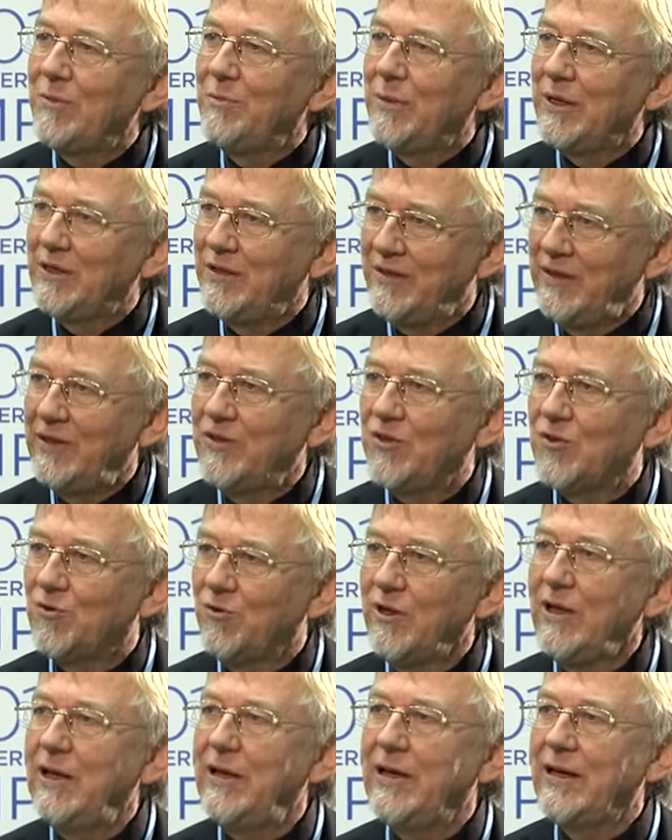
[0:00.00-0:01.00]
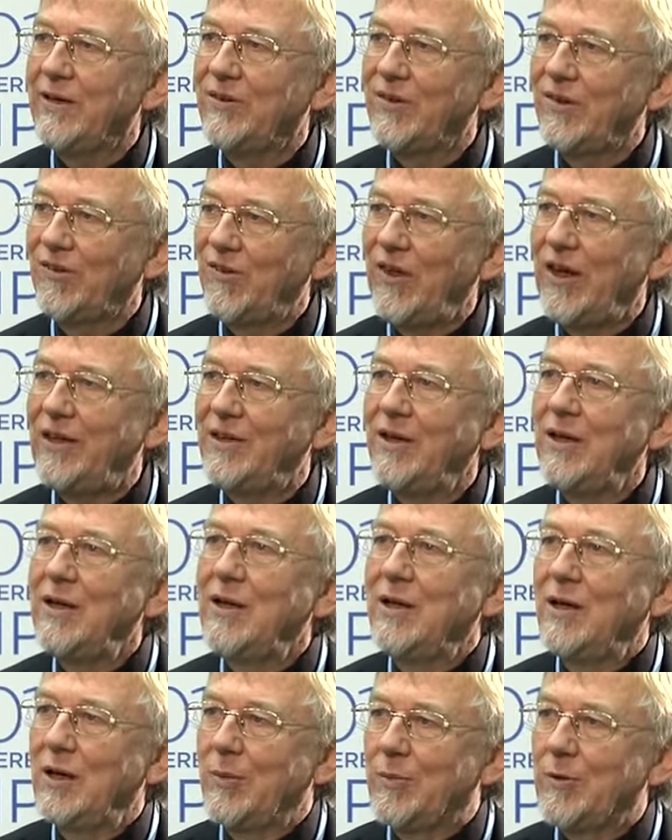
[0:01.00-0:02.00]
But it is really, as I said,
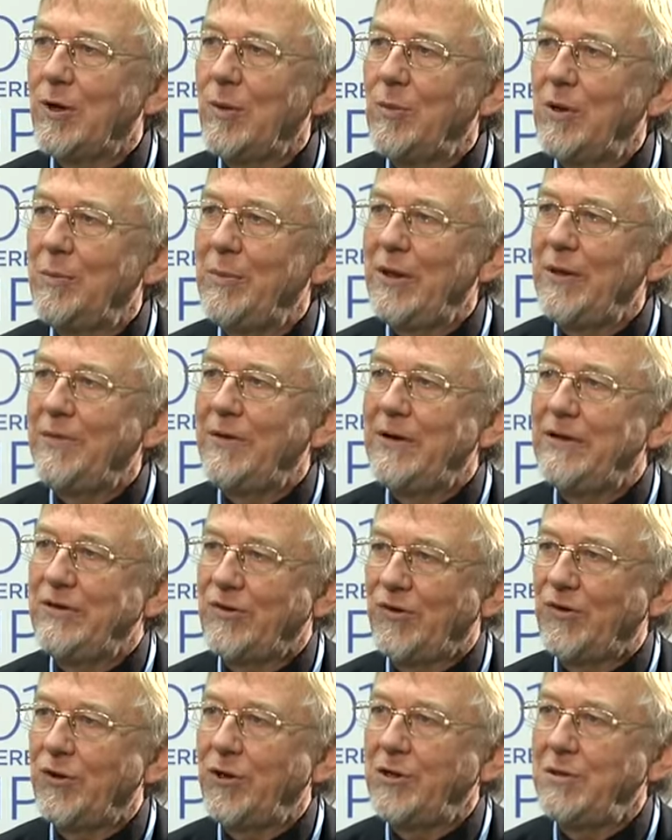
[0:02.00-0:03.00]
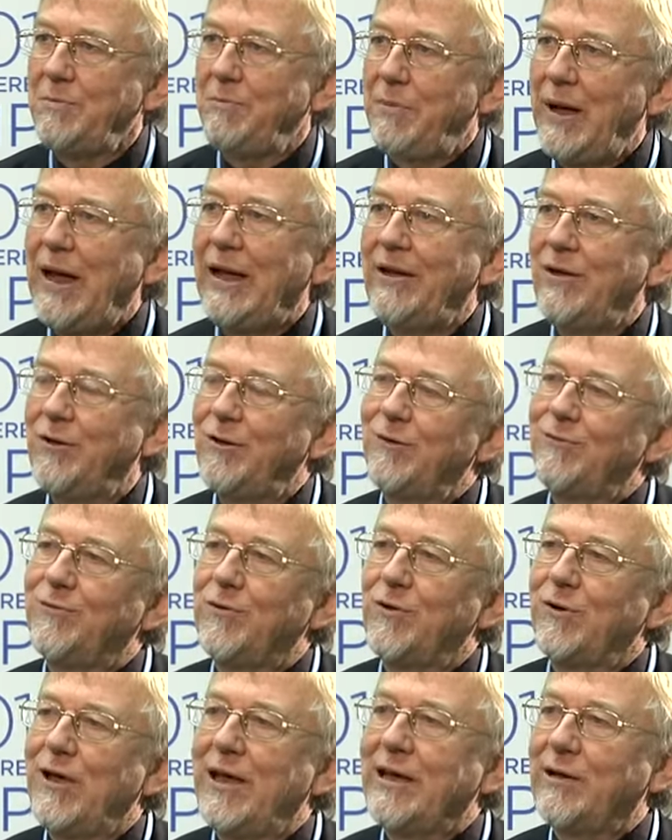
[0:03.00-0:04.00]
a problem that there is a certain band of,
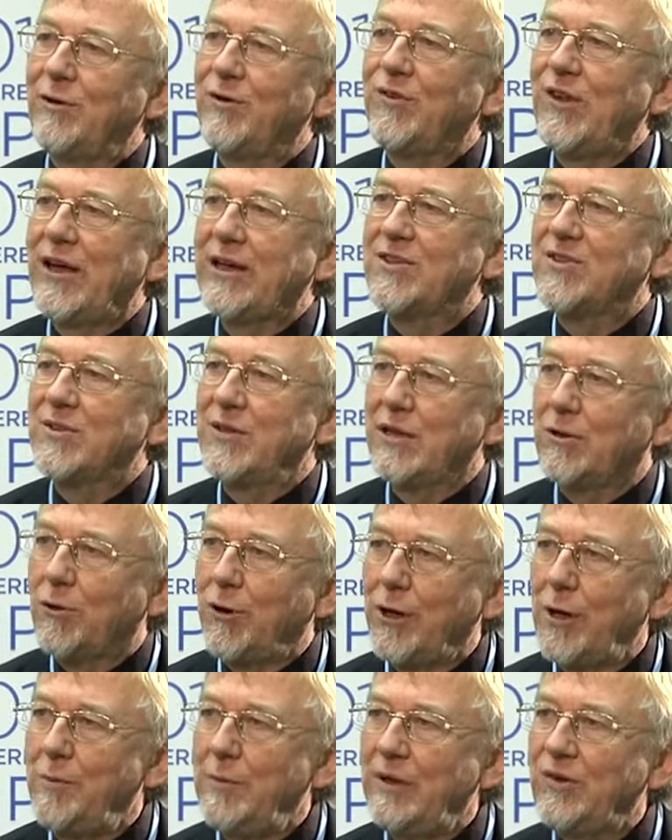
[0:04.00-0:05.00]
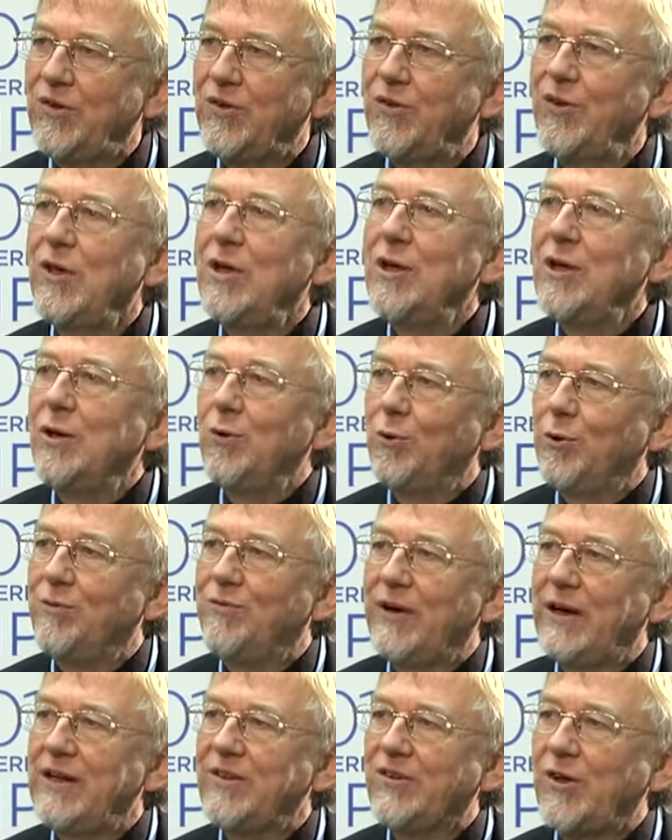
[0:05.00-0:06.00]
Anglo-Saxon economists who
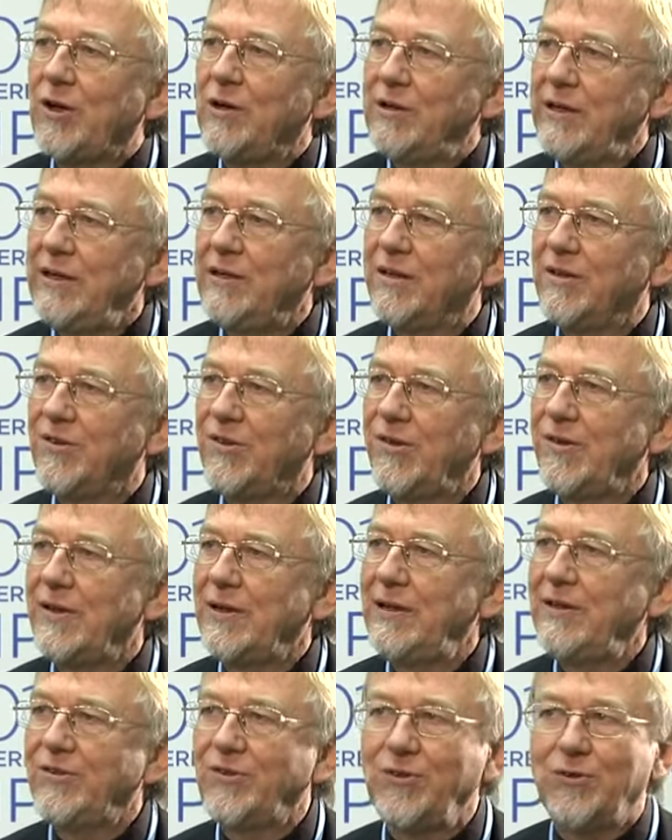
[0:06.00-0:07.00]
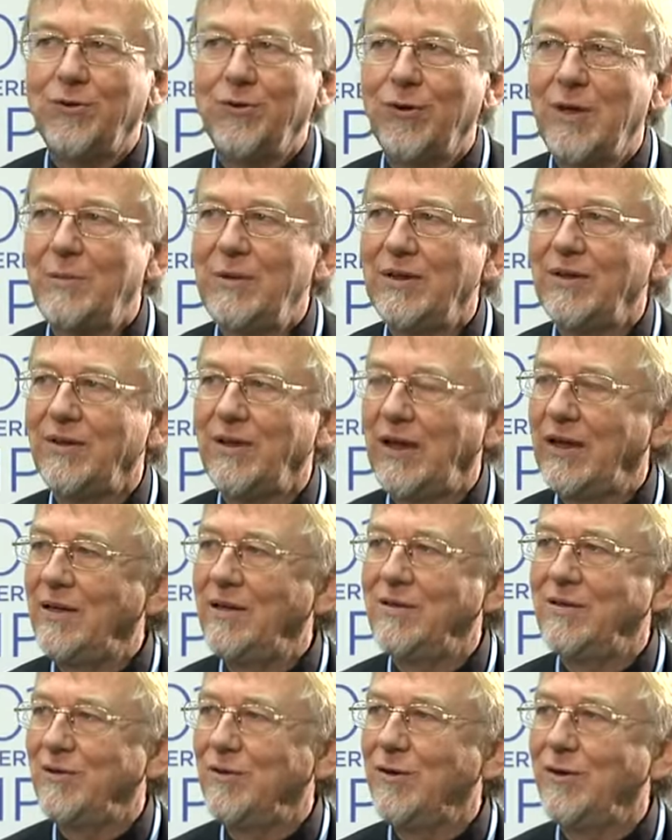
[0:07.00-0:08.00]
advise our leaders, and they listen to them,
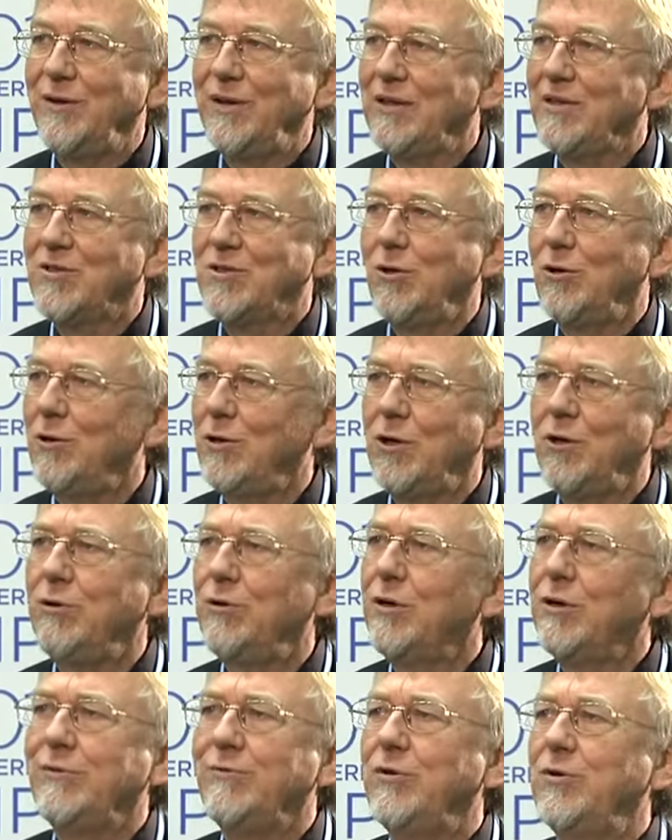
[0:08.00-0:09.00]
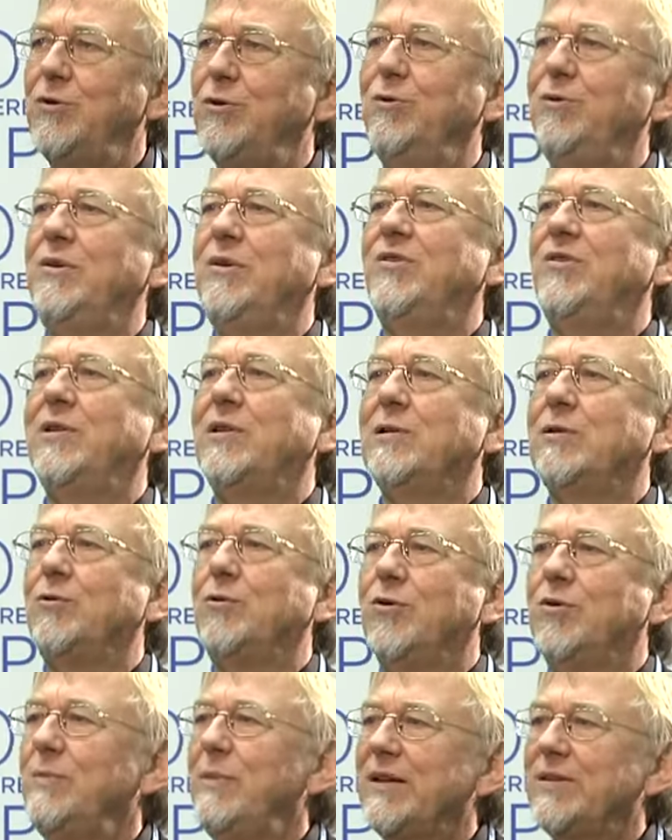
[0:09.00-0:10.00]
and they've told, oh no, if you do this, it'll
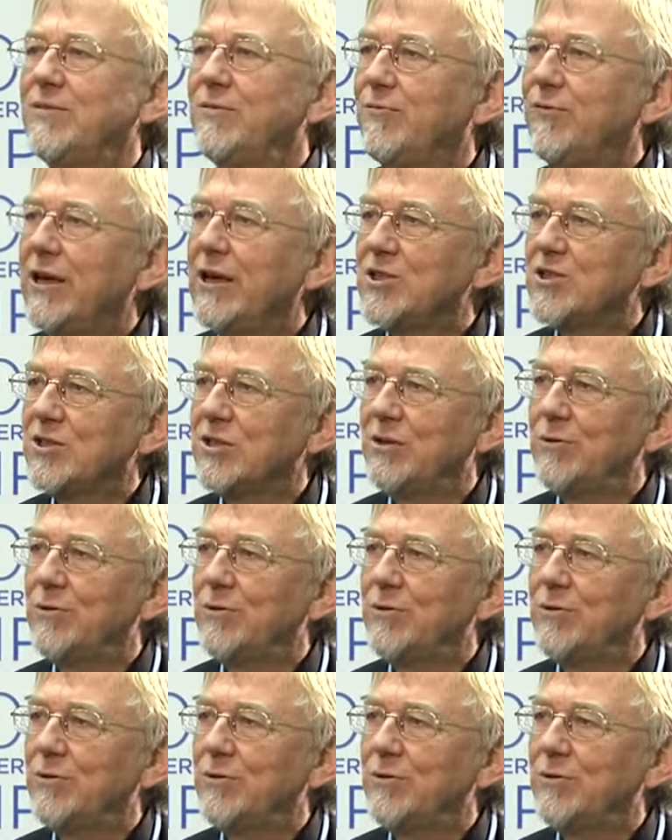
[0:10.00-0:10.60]
cause mass inflation.